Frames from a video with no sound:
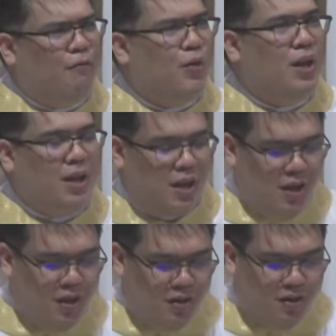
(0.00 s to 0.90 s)
If we
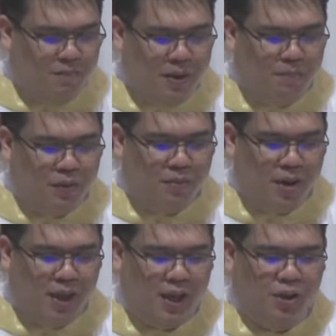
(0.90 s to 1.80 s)
hear people
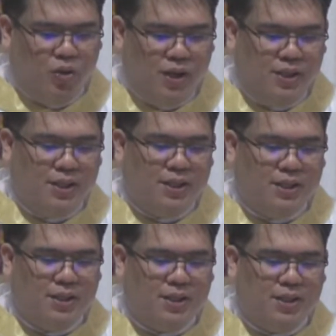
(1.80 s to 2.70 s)
making
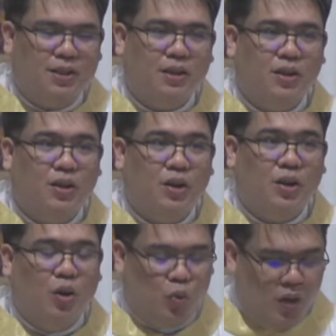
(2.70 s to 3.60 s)
noises,
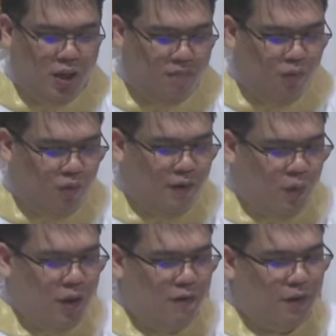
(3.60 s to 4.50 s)
we move
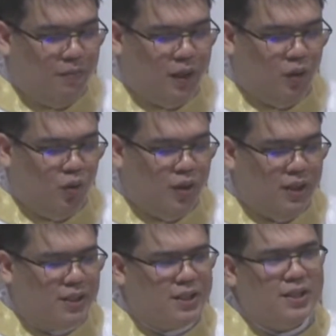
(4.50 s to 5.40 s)
away from that
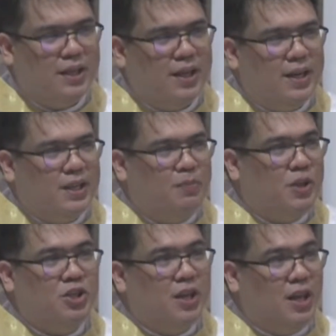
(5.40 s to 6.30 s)
noise,
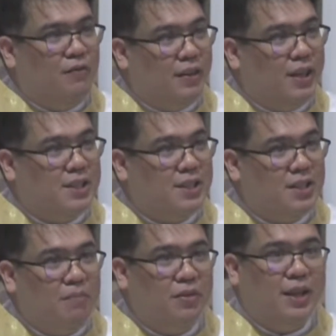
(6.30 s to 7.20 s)
especially if it is
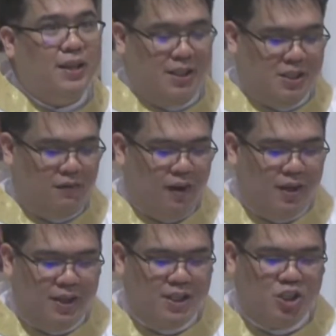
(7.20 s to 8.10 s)
something that is
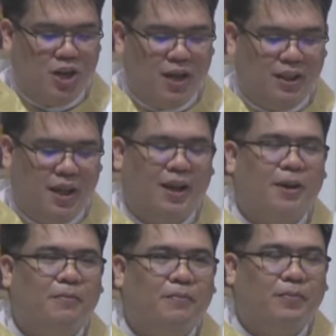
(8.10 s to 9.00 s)
very distracting.
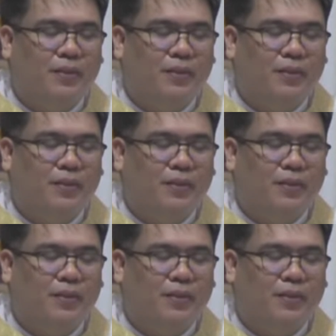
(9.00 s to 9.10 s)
